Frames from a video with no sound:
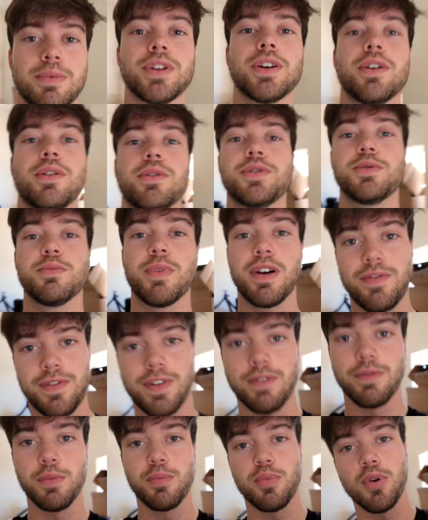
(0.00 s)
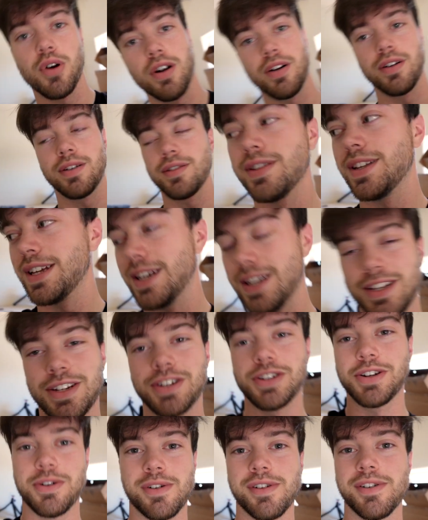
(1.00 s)
to go to my favorite part, the
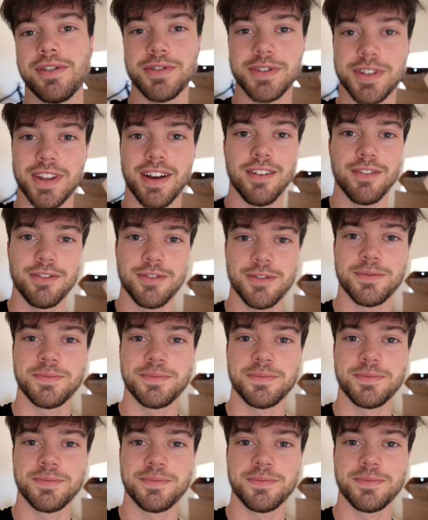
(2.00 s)
interior stuff.